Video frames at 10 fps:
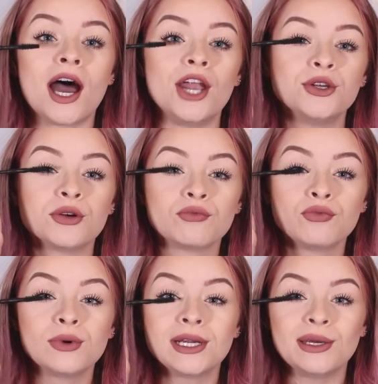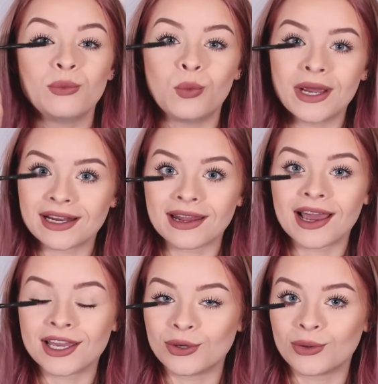and you can really wiggle it
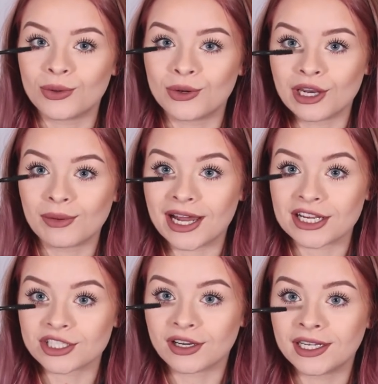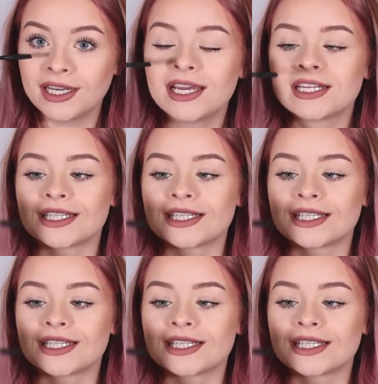at your lower lash line